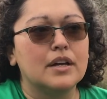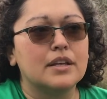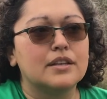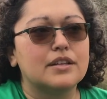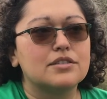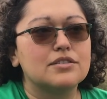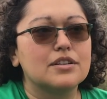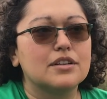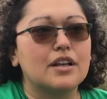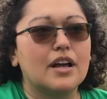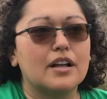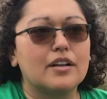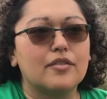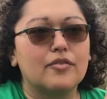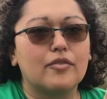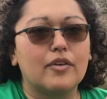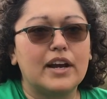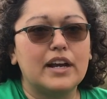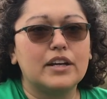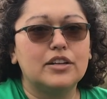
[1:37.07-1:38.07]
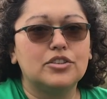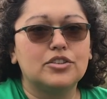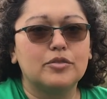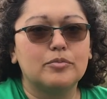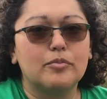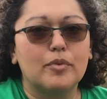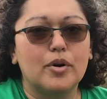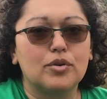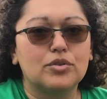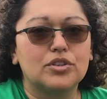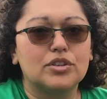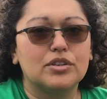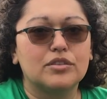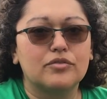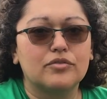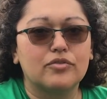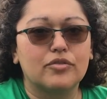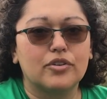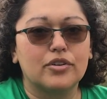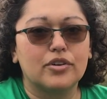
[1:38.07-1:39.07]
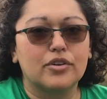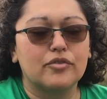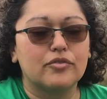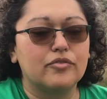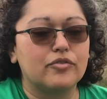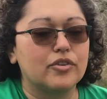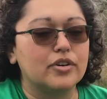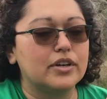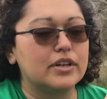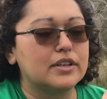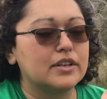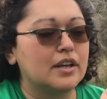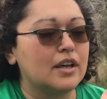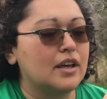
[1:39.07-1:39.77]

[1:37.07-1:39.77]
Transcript: there's a lot of range of motion for your foot.